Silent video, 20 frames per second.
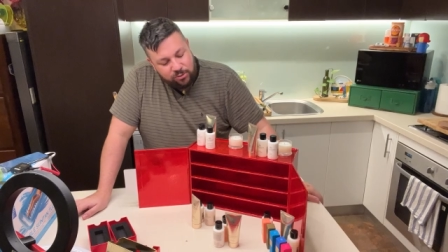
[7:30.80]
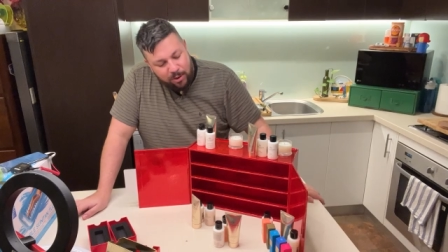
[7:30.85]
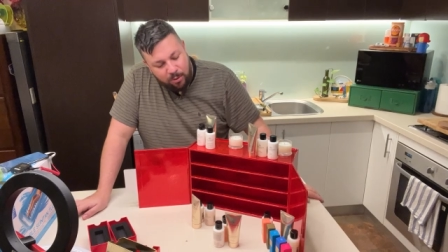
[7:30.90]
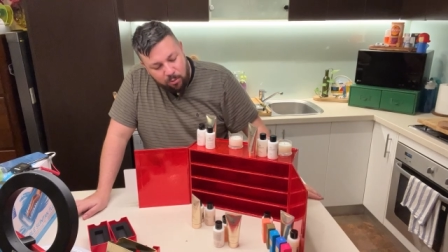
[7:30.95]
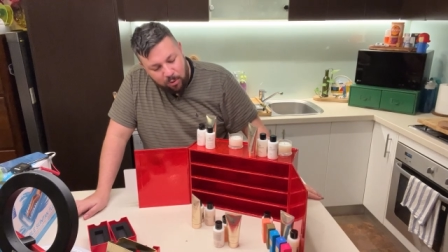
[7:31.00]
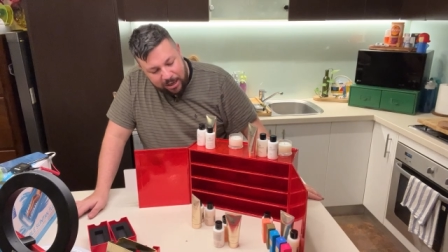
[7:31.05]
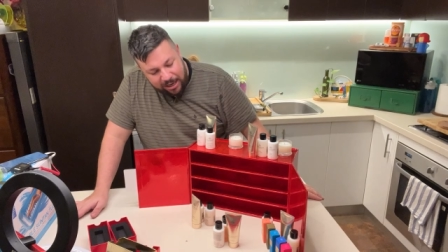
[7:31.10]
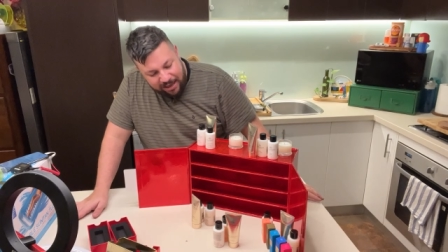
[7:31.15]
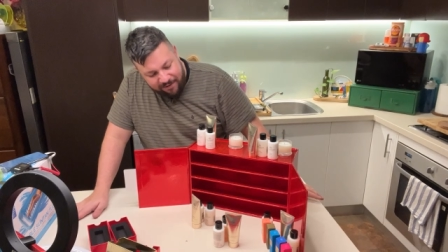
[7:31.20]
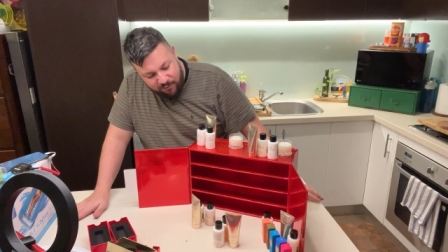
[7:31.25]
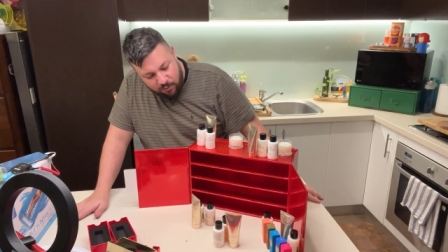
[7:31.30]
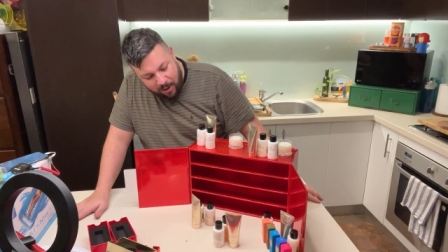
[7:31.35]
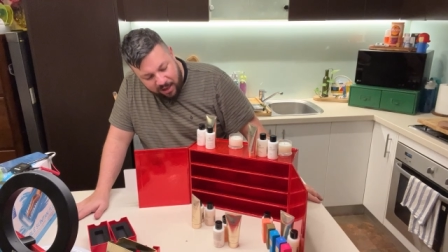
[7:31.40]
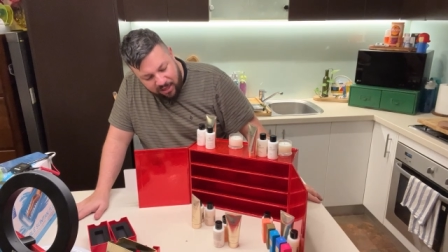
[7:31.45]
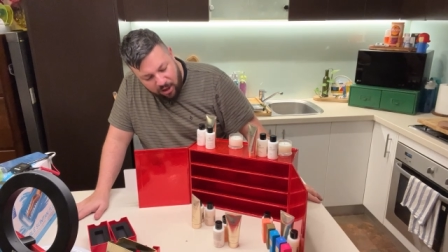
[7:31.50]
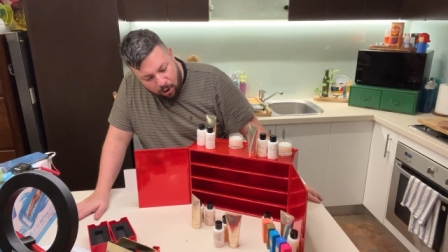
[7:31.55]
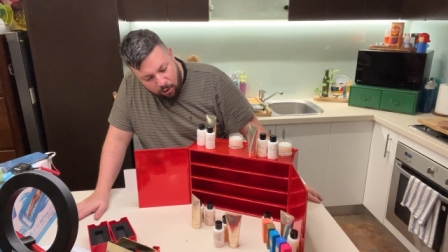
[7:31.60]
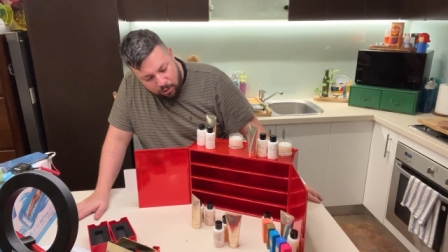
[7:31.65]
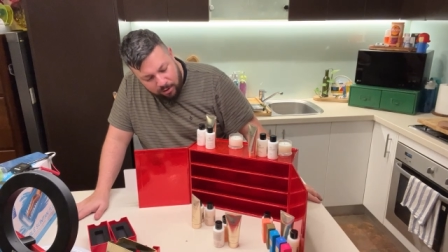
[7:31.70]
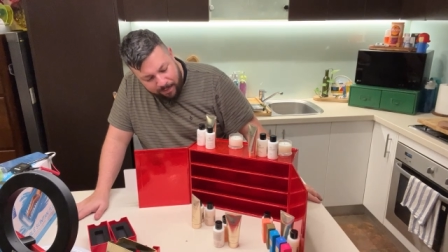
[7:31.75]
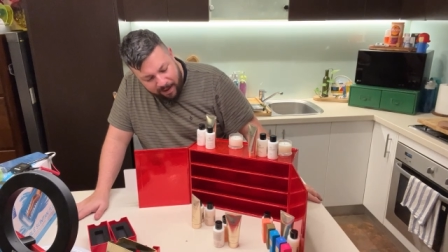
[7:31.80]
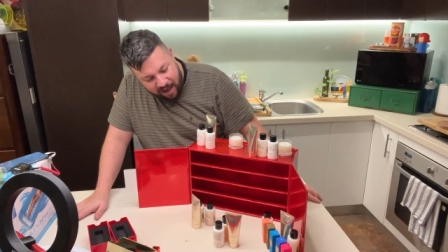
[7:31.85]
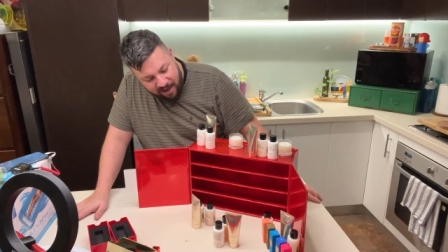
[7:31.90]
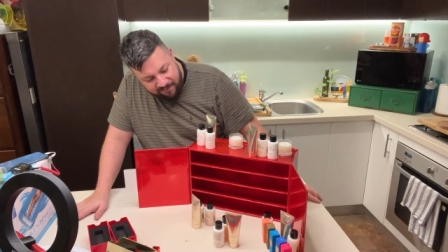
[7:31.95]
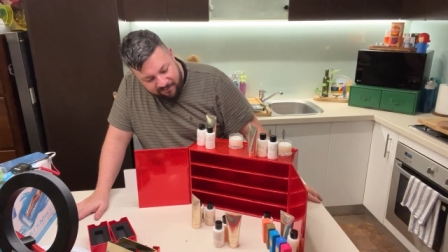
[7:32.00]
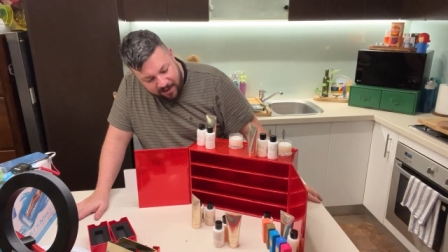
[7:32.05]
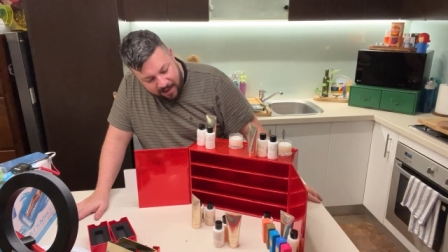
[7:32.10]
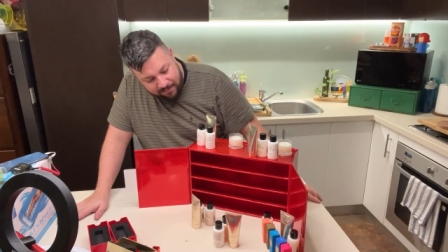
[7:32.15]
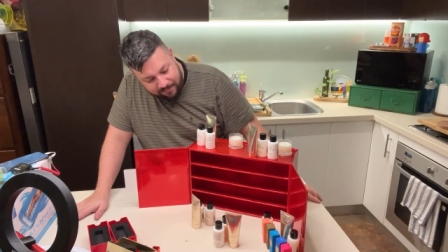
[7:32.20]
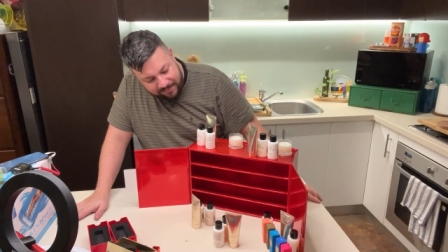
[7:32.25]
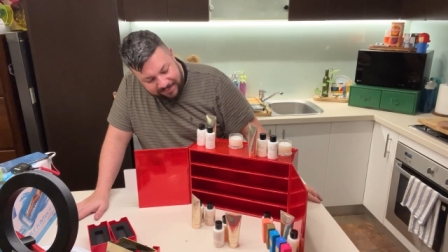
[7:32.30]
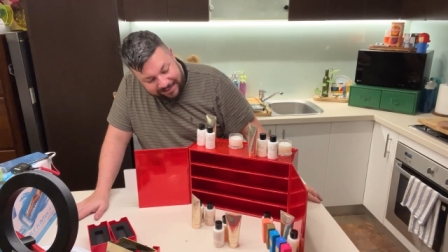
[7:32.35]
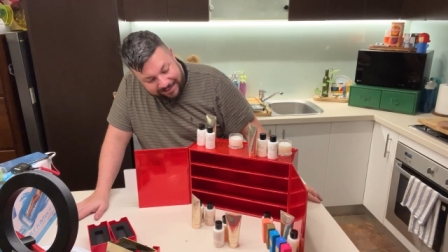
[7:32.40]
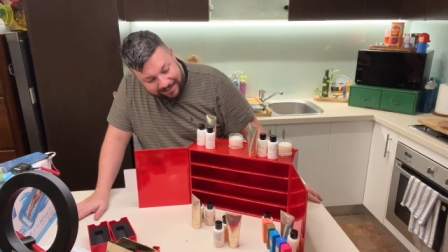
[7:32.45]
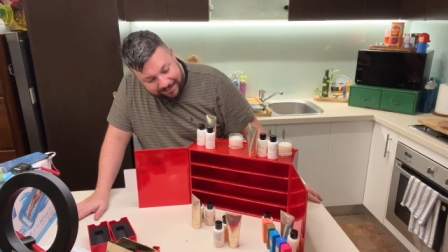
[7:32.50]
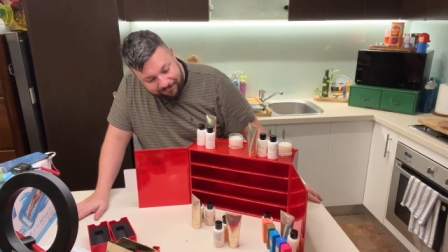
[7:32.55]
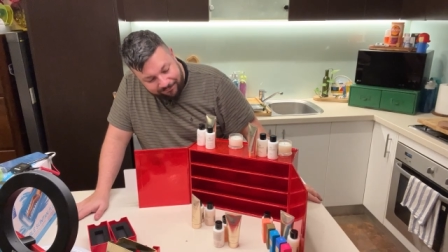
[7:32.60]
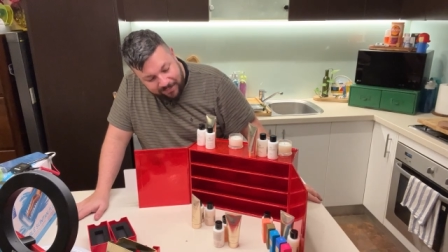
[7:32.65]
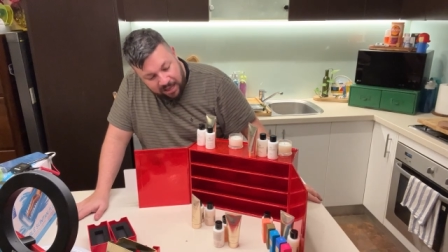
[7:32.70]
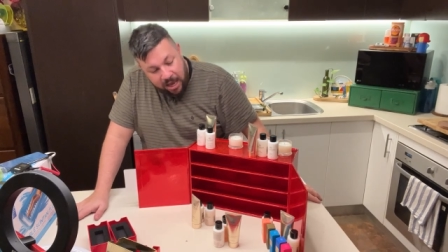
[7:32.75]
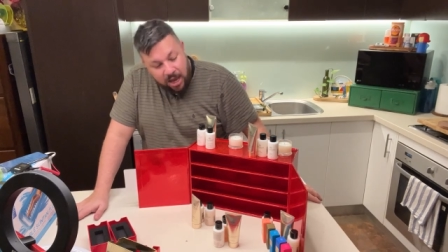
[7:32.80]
Do I want to give away the Eau de Parfums?